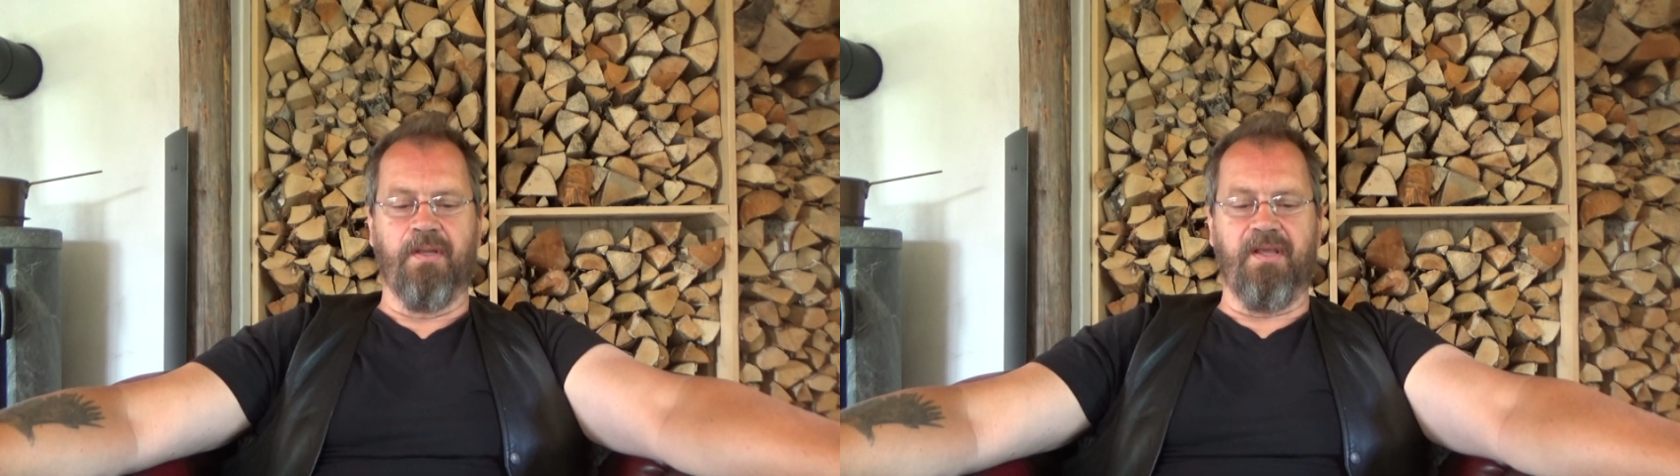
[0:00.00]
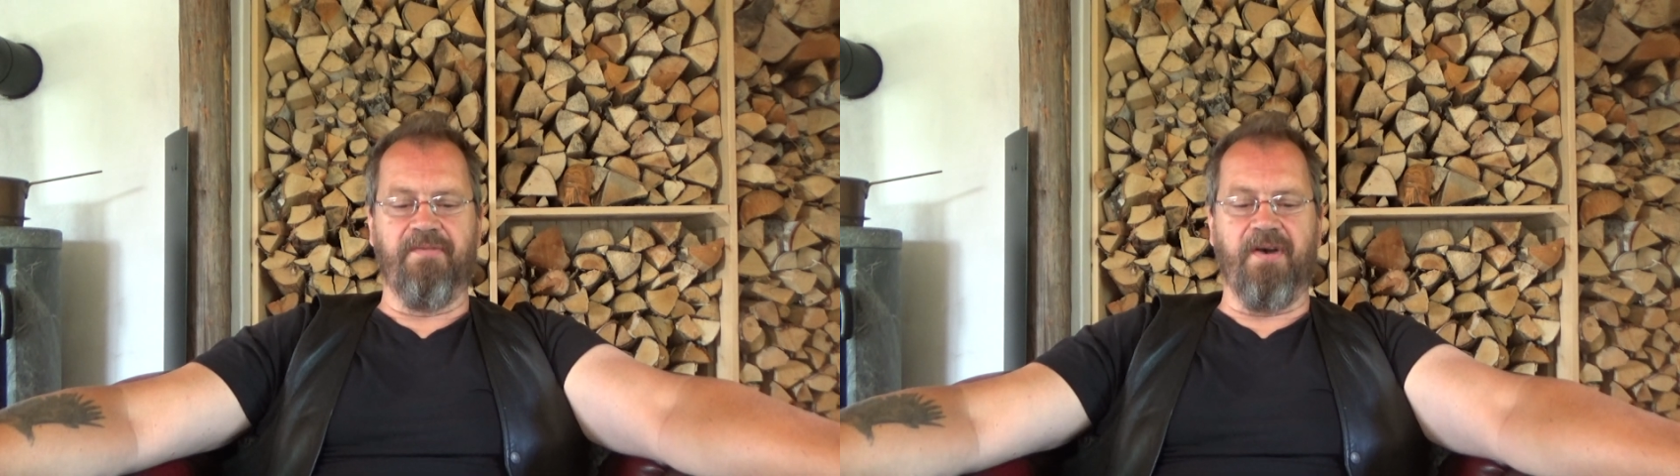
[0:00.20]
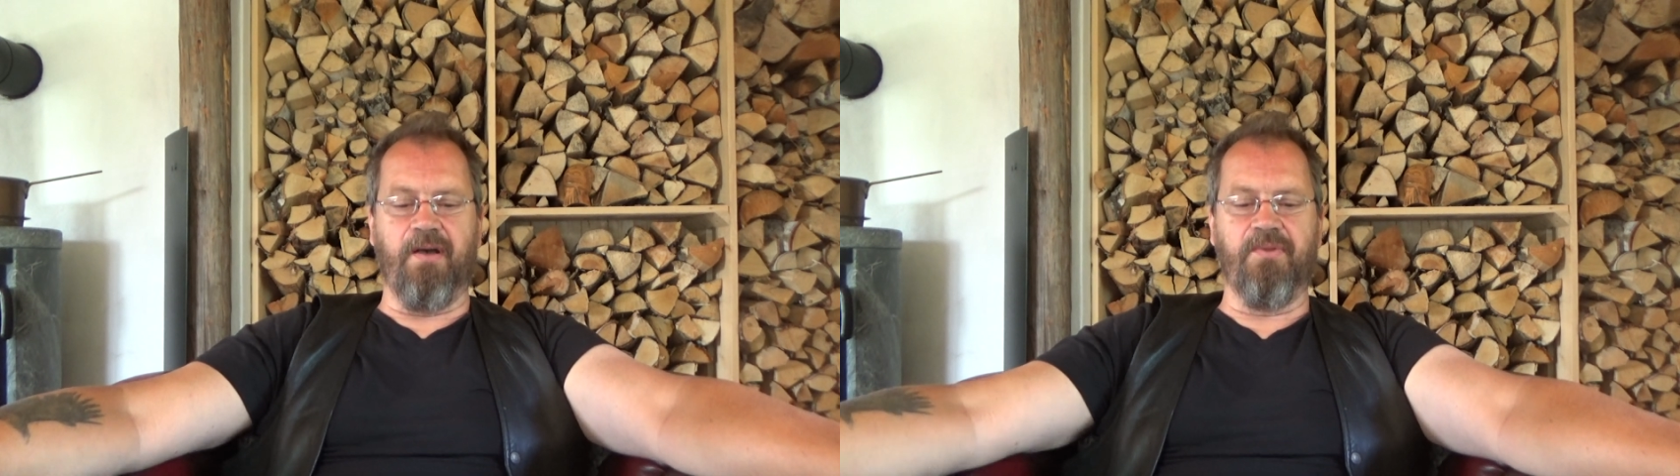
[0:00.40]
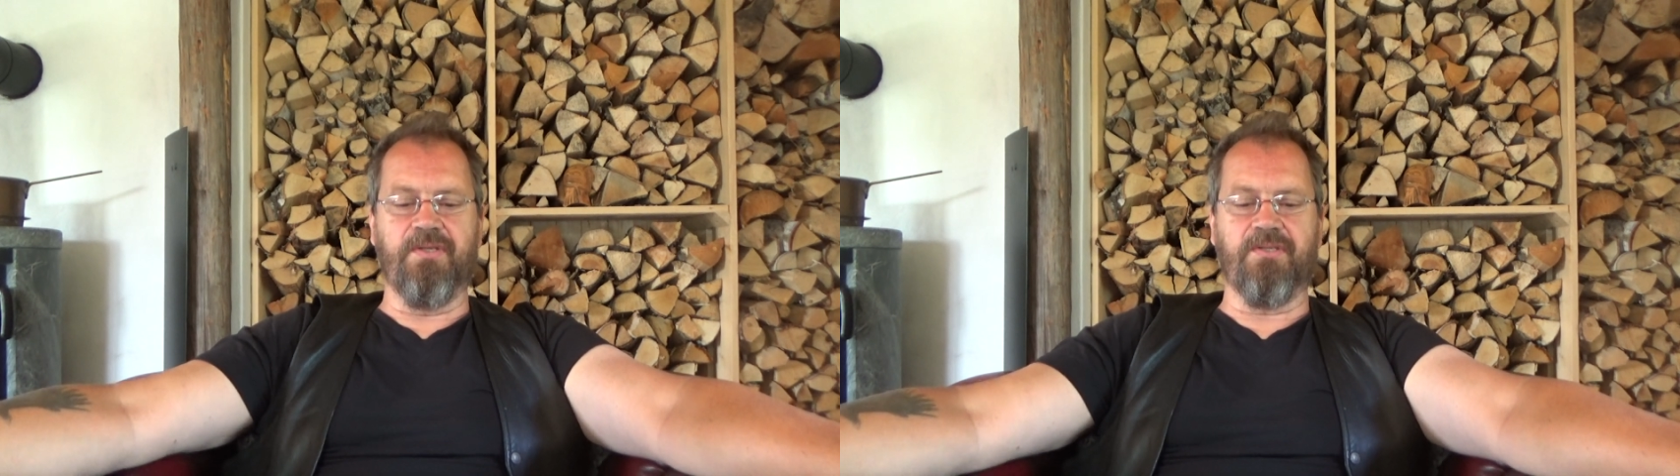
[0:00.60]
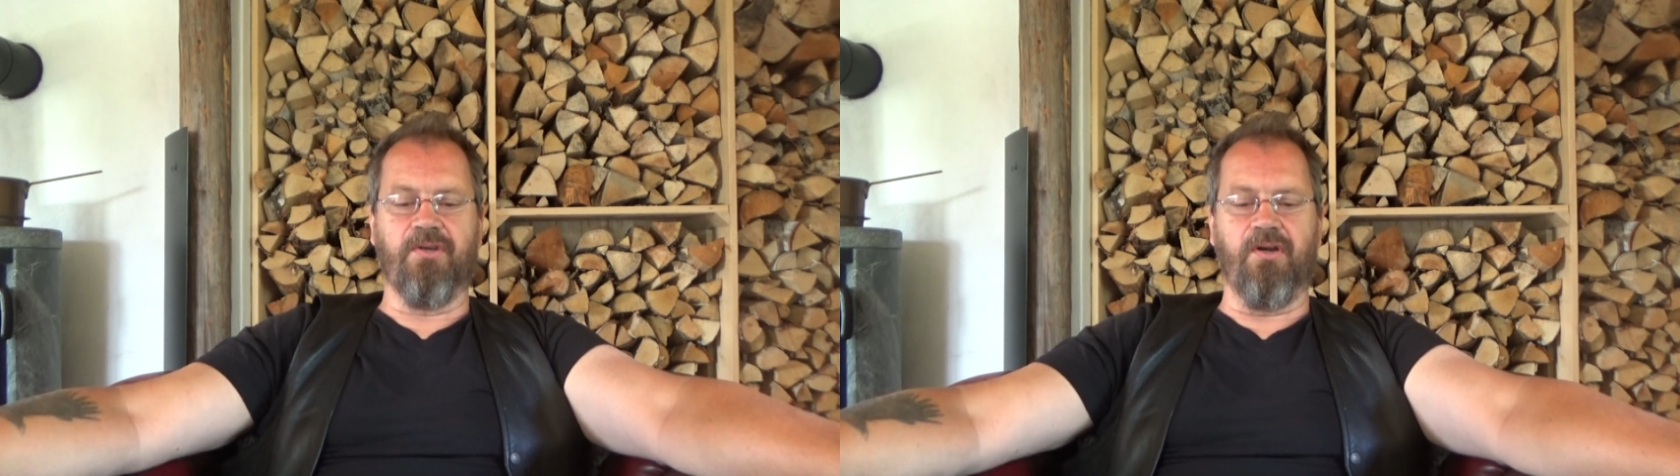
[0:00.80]
They found
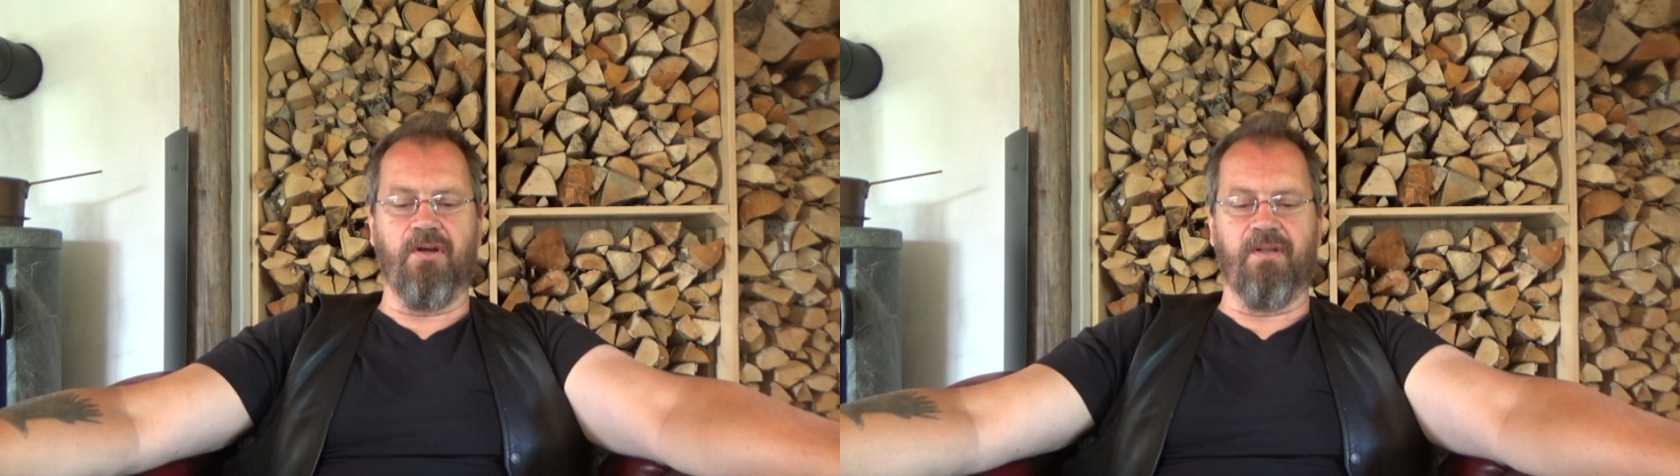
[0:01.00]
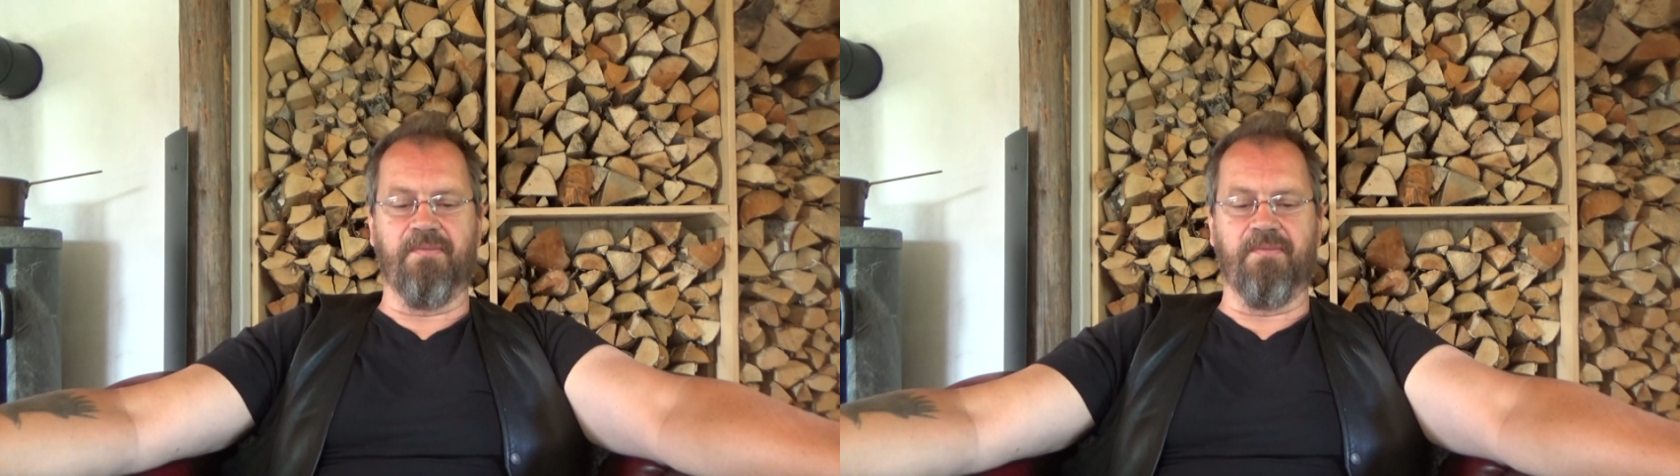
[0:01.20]
this girl,